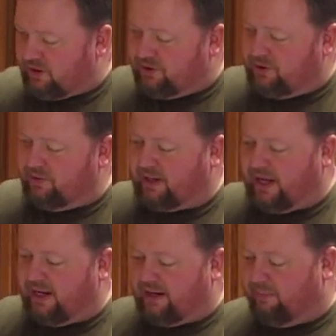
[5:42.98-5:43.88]
To
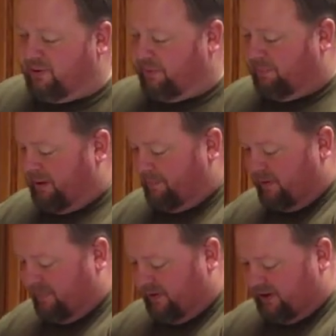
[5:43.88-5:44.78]
that, I'm going to bump
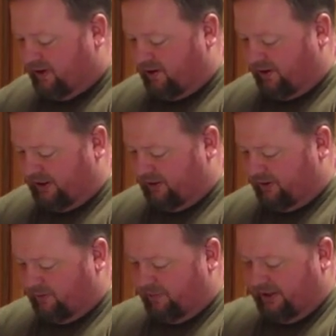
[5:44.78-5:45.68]
up the garlic a
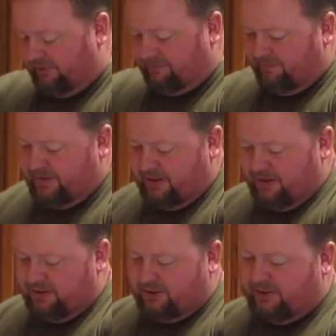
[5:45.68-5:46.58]
little bit.
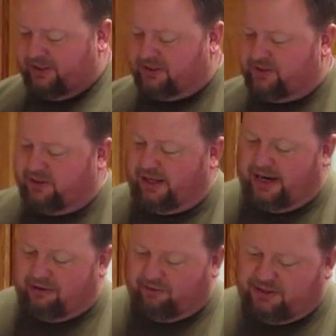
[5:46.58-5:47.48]
So this is
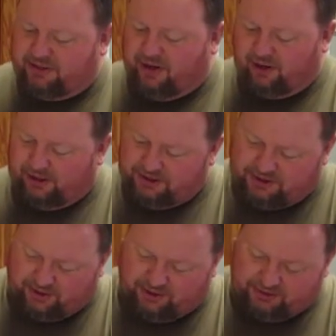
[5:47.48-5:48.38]
Lawry's garlic
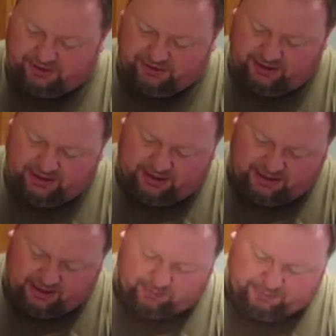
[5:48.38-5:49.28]
salt.
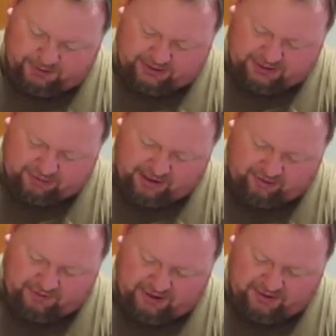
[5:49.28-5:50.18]
And I'll put this right
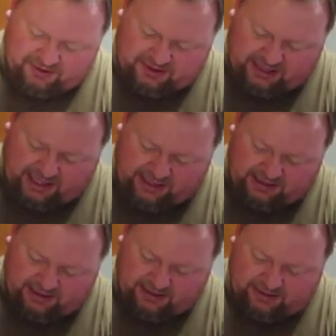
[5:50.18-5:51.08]
over here to the
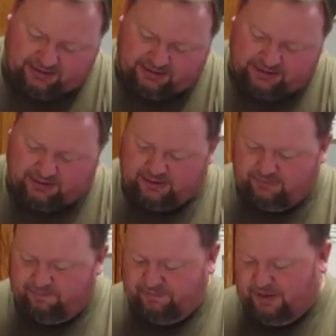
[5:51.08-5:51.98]
side.
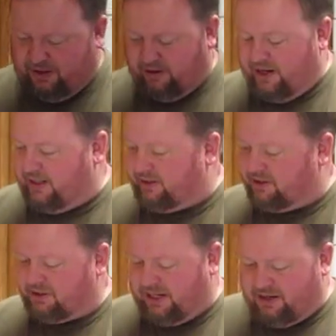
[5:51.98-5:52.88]
Alright,
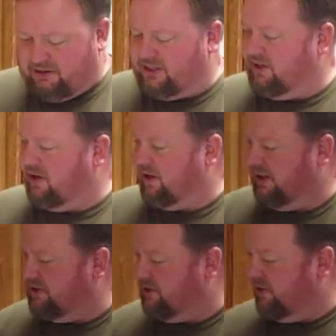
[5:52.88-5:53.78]
there's Lawry's
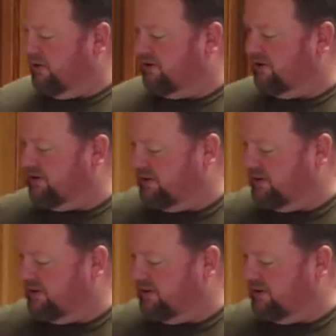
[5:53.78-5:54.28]
garlic salt.